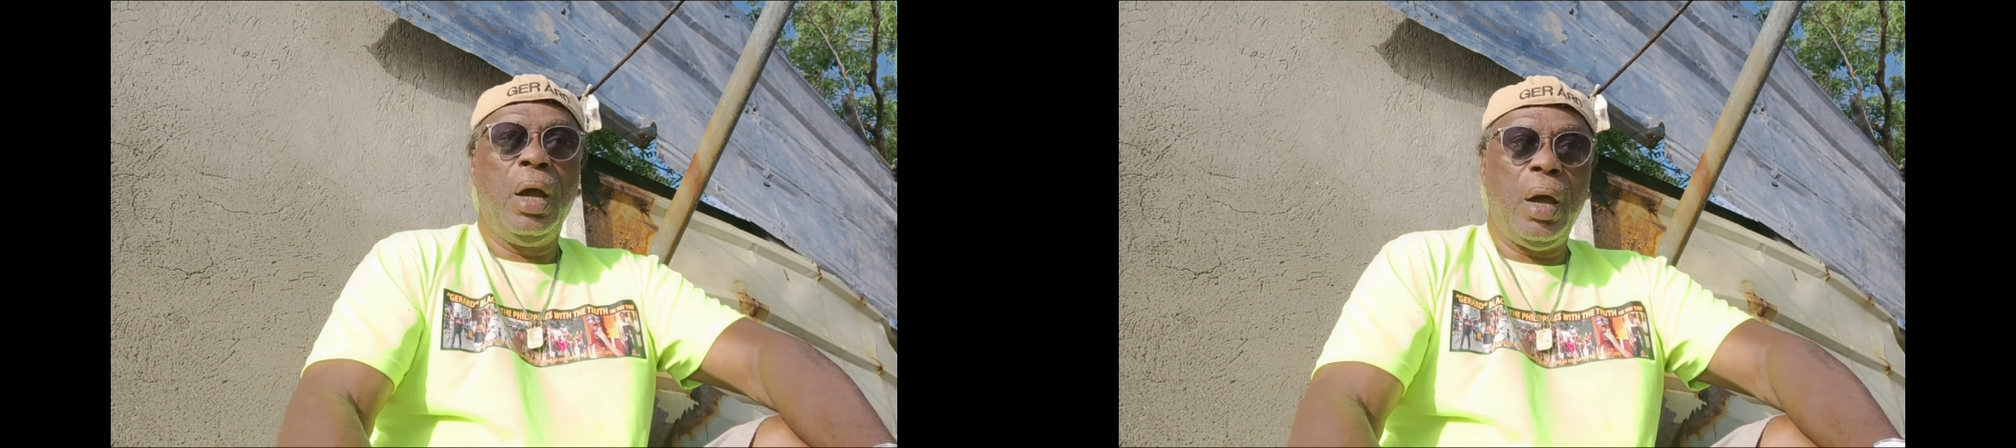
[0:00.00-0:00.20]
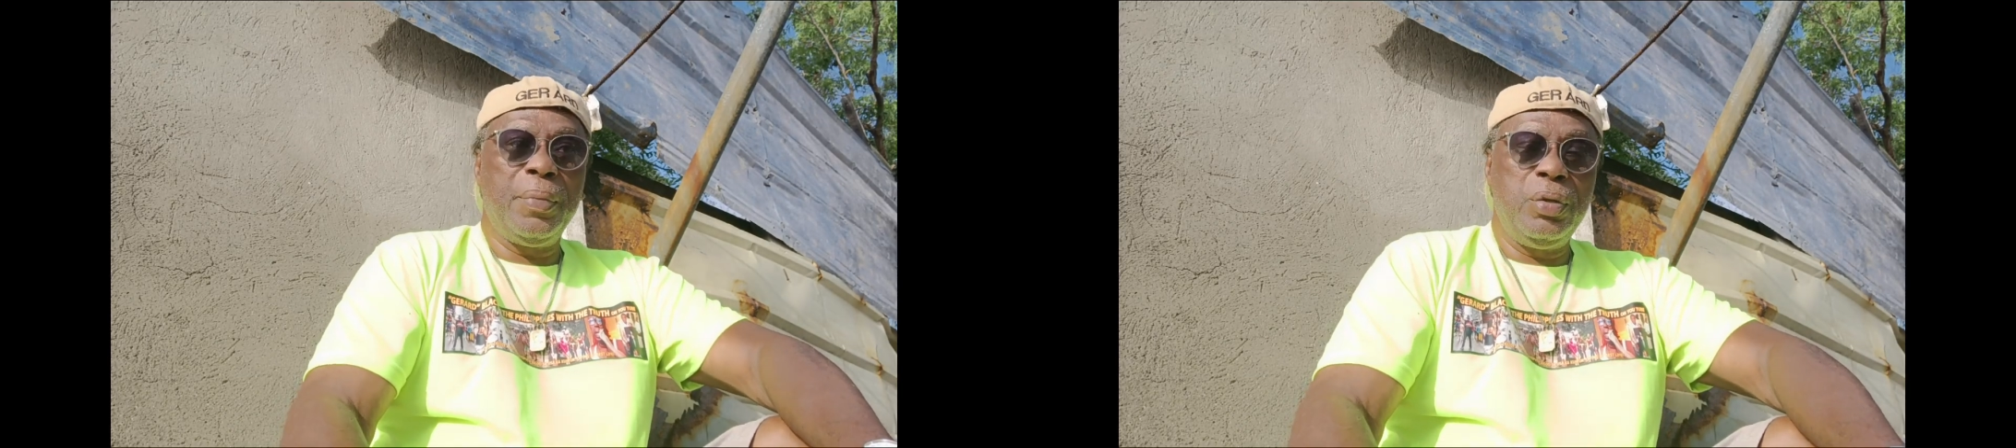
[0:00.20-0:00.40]

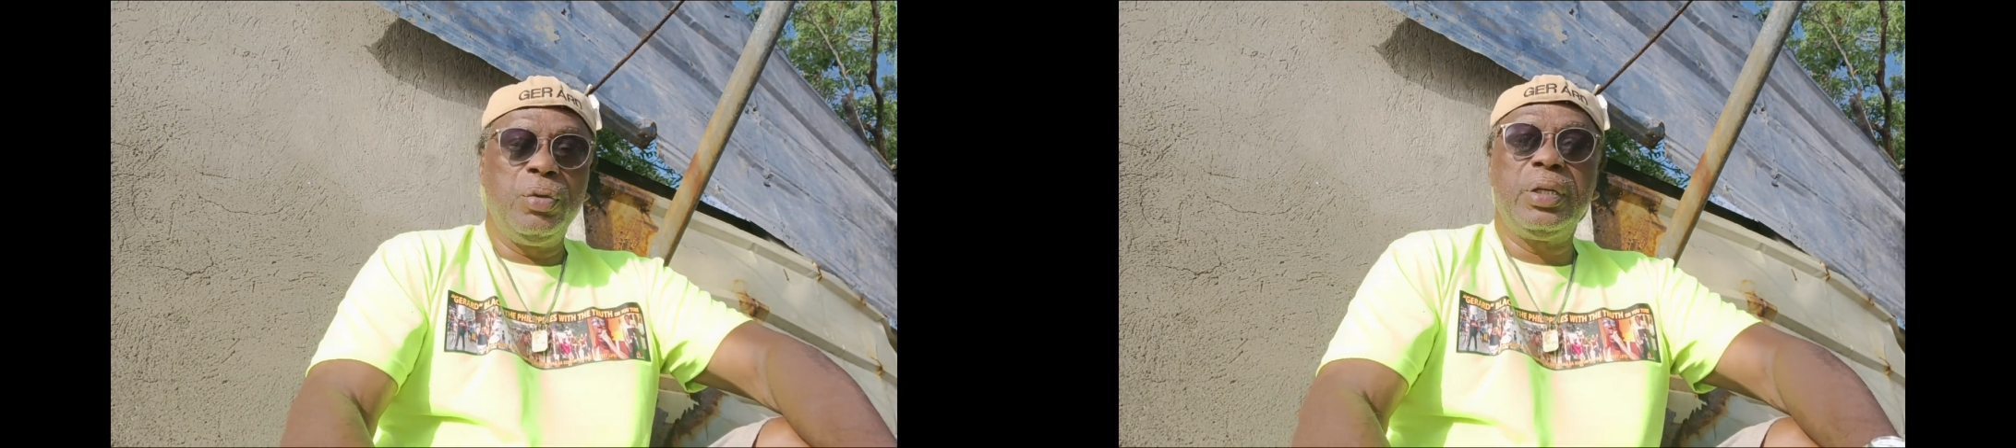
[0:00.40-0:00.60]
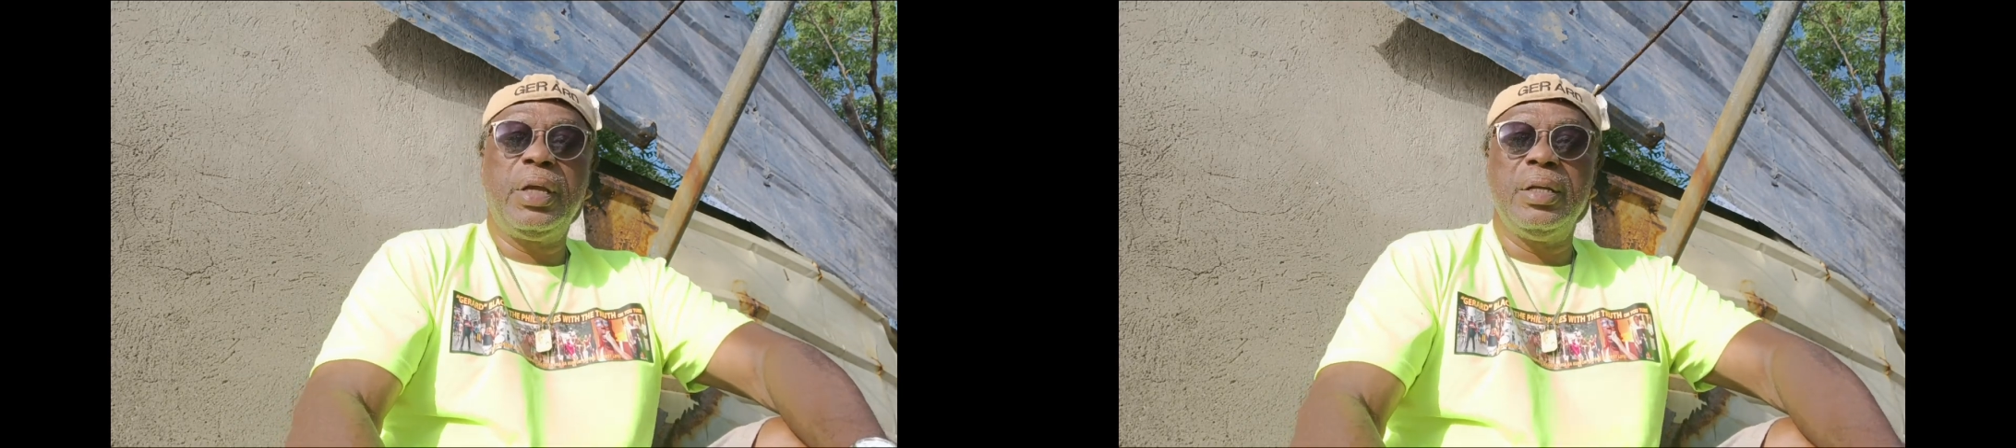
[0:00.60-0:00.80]
I mean, you
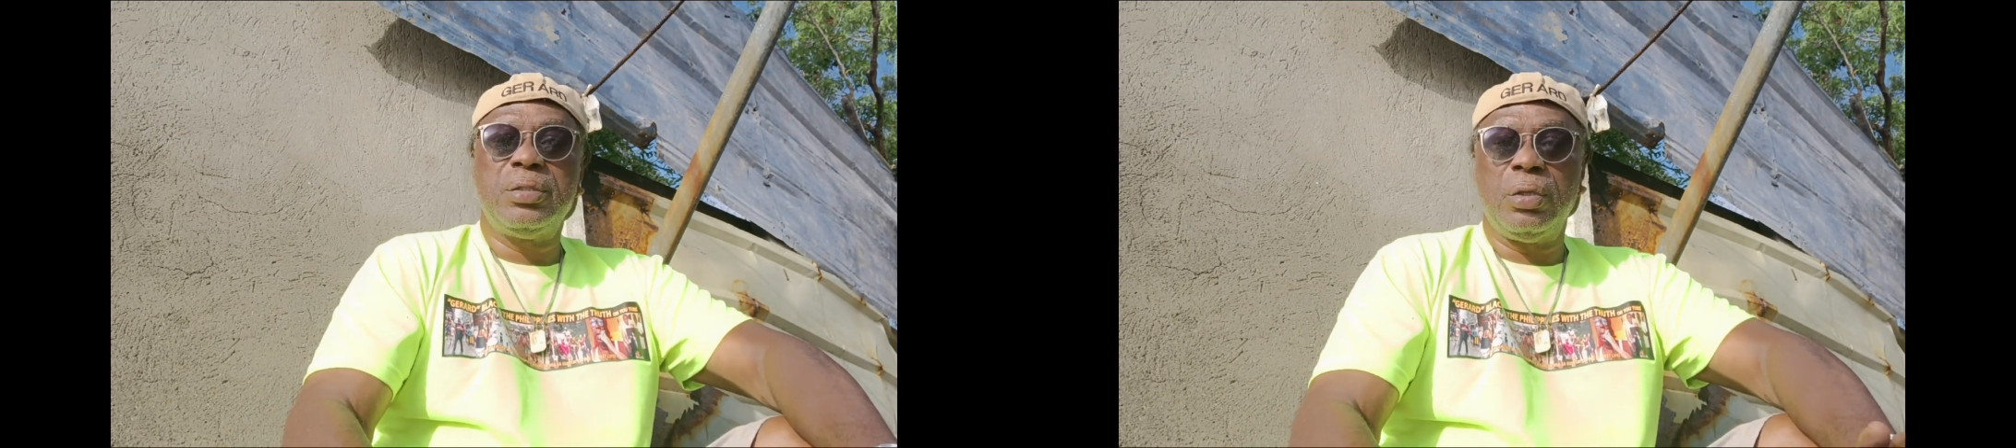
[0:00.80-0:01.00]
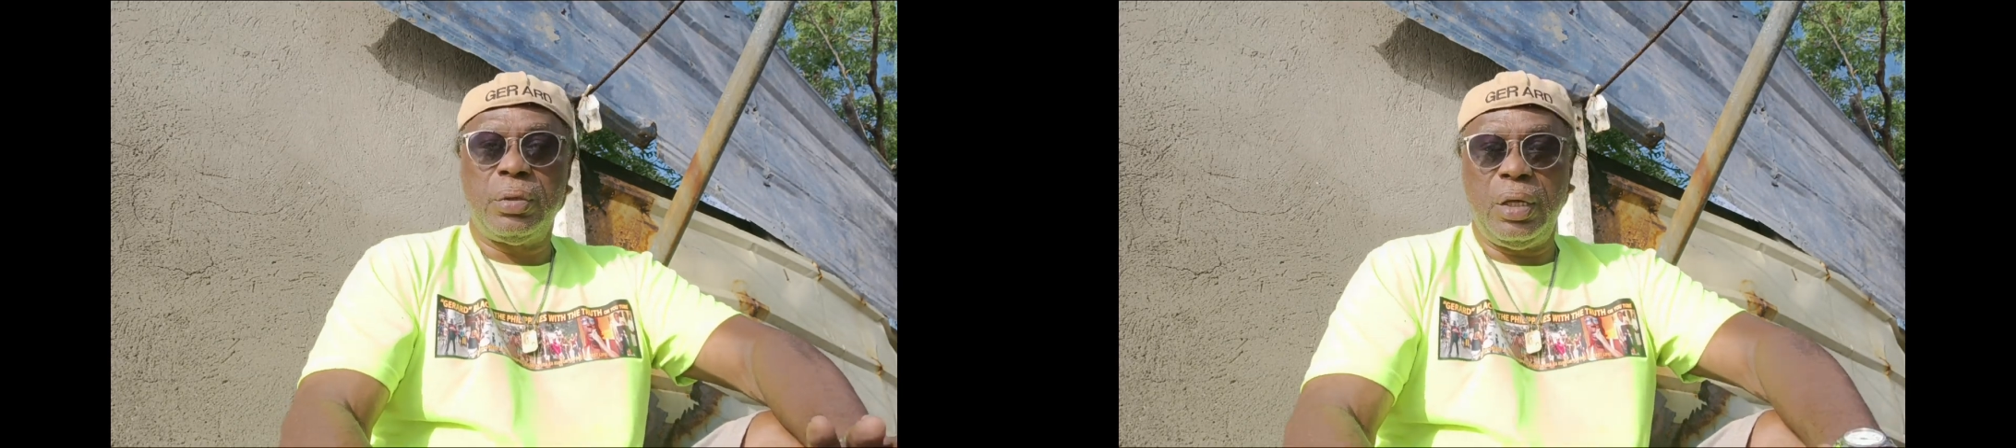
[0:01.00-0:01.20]
and the
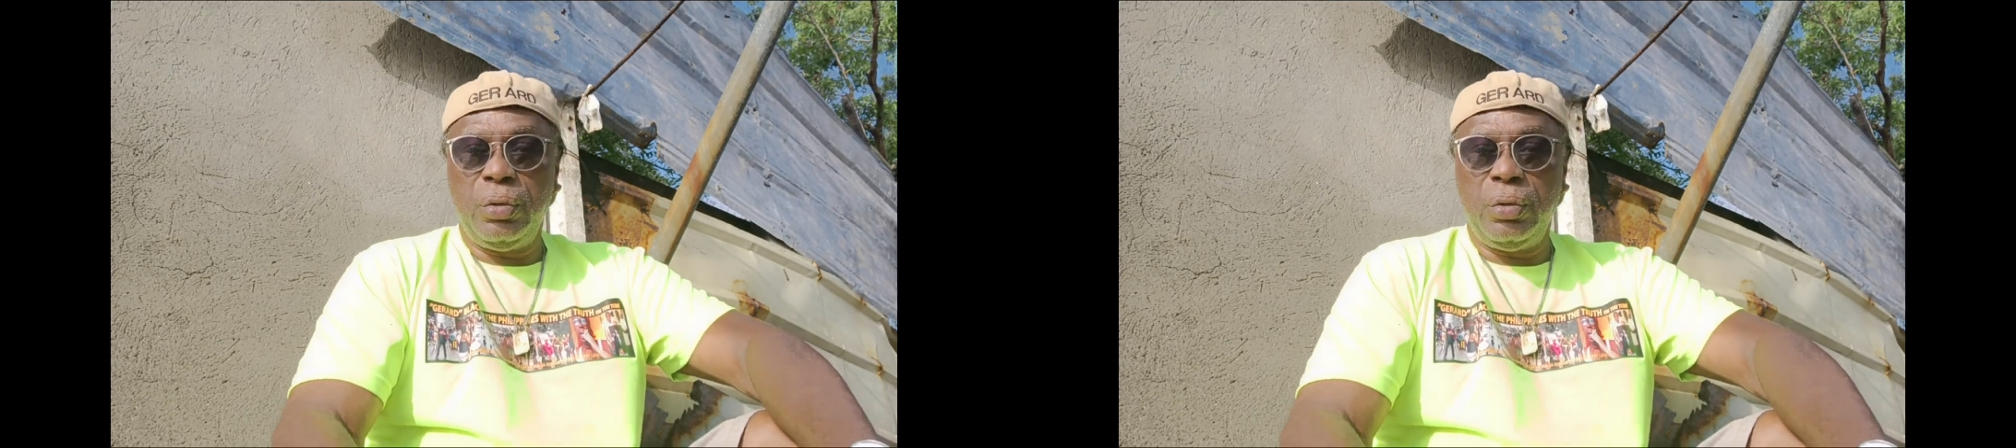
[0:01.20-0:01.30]
kids, okay,